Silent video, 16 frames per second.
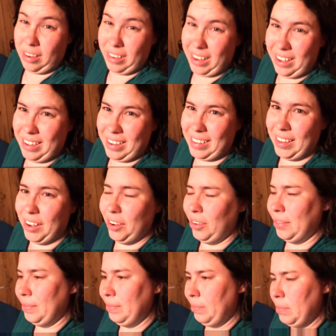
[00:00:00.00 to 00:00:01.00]
now, so
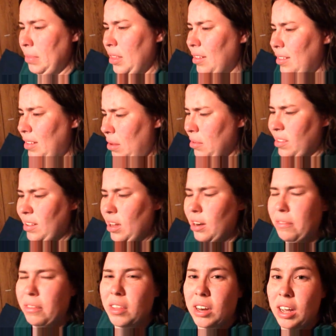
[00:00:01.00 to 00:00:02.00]
it's time to sign up
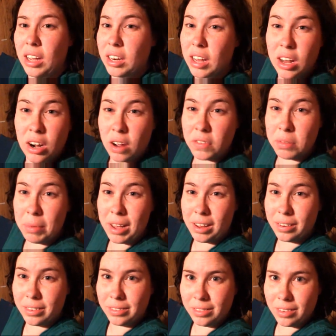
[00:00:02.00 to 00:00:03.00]
for the night and head off to
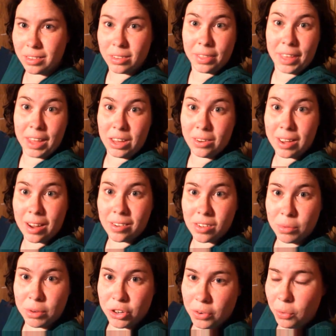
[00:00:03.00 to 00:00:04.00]
bed. So thank you guys so
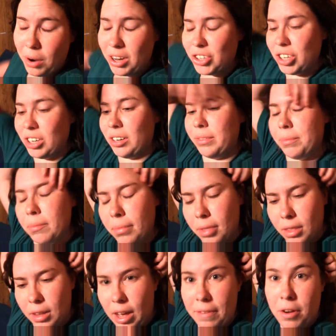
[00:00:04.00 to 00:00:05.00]
much for watching.
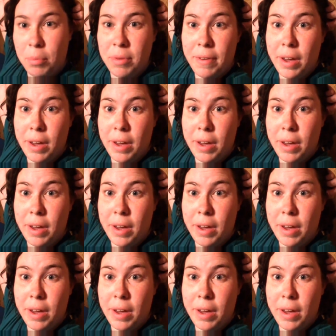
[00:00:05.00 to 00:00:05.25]
I hope you've